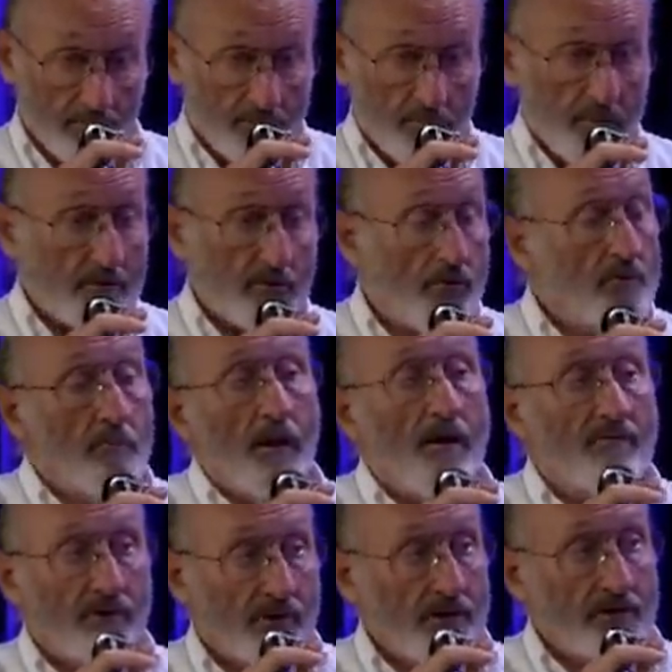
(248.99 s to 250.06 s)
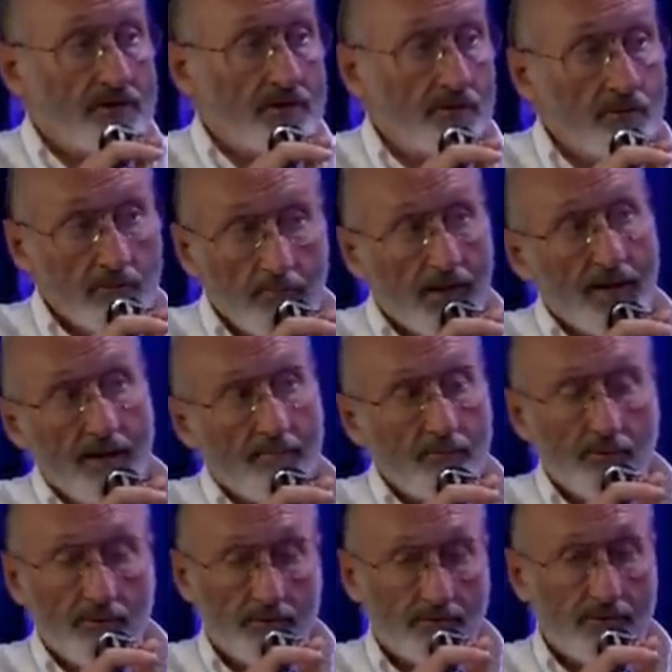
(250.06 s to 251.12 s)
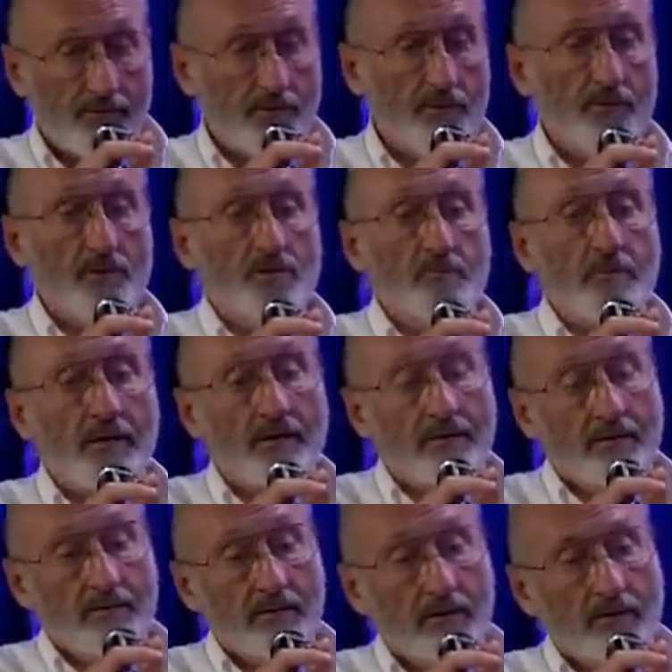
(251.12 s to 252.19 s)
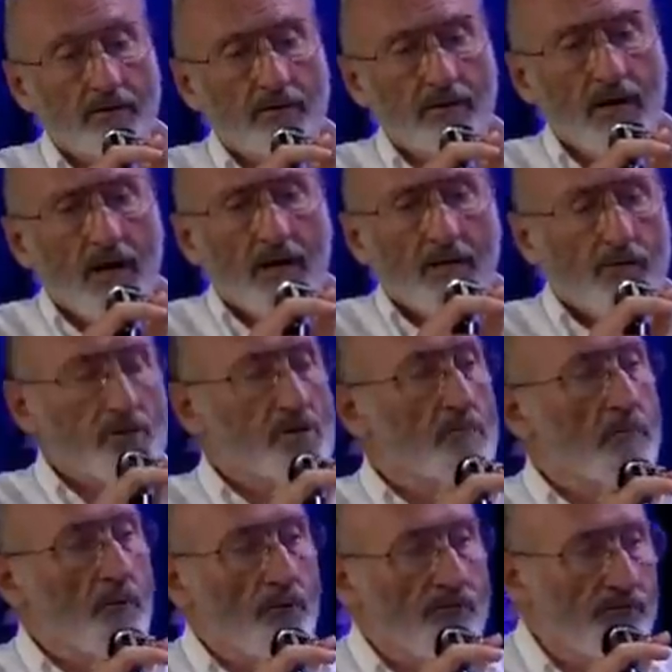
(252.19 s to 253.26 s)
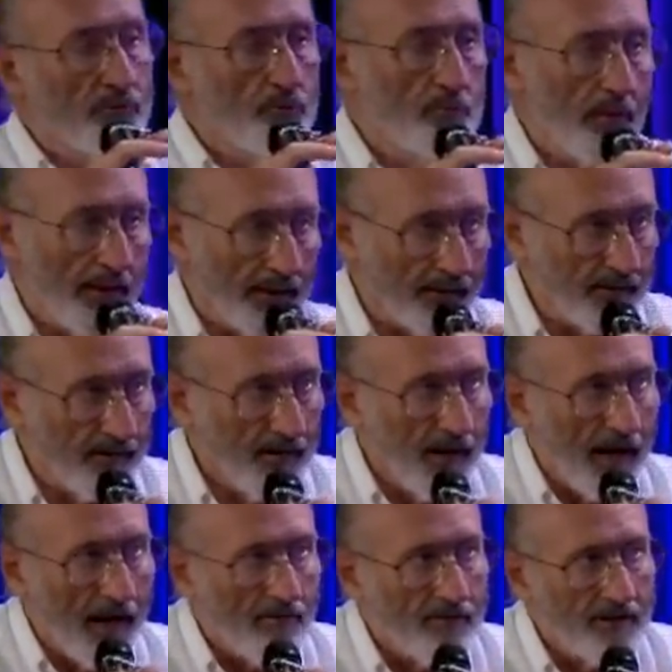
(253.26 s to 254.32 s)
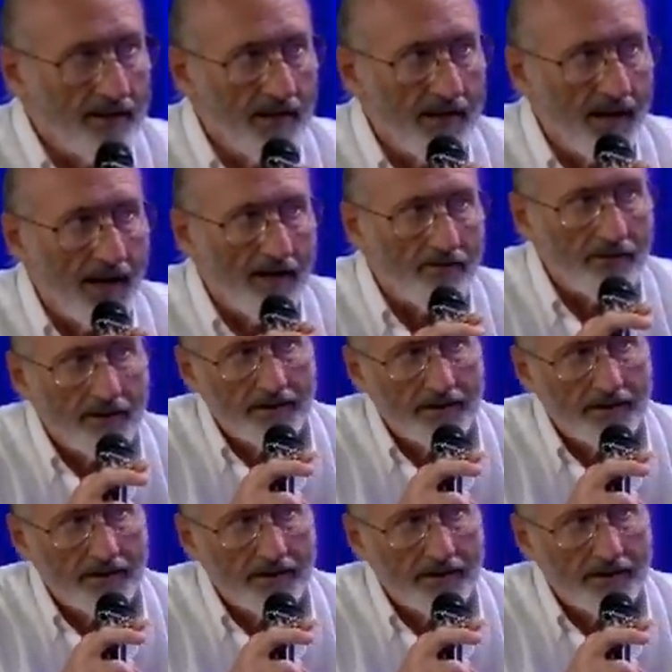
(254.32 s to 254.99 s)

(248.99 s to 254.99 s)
speak to the poverty issue in my neighborhood, could, could speak, uh, could, could support a food bank. Mm. How can, I, how